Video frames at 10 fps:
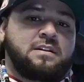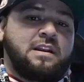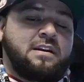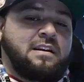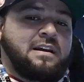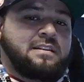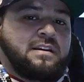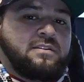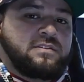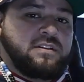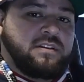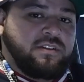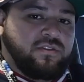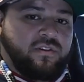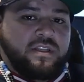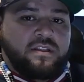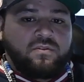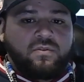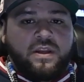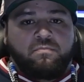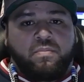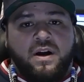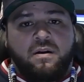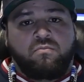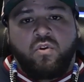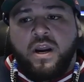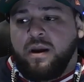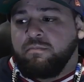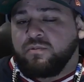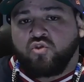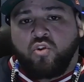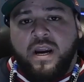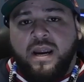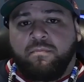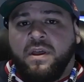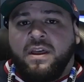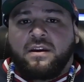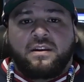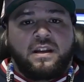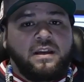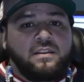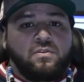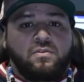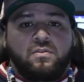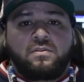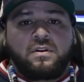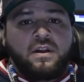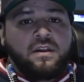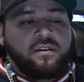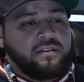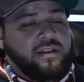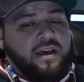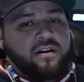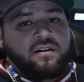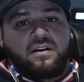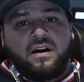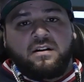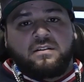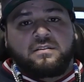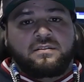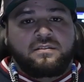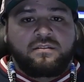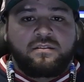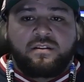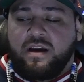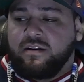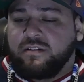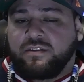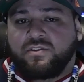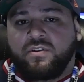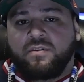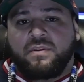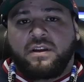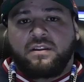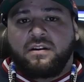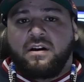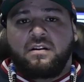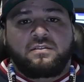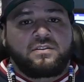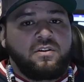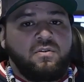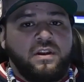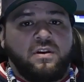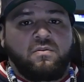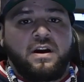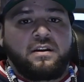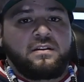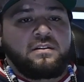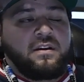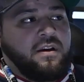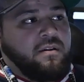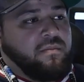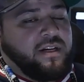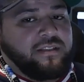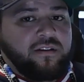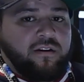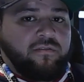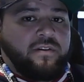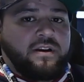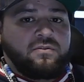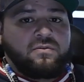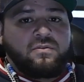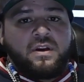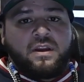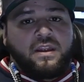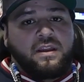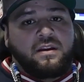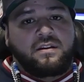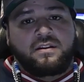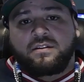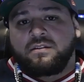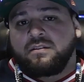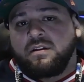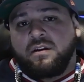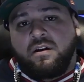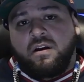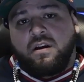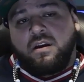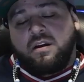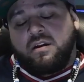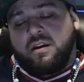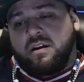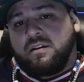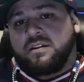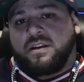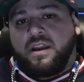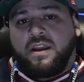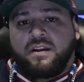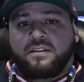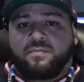a lot of Latinos in Detroit that do hip hop, rap, trap, reggaeton. There's a lot of good artists out of Detroit, man, that are slowly grinding. Myself, I do English and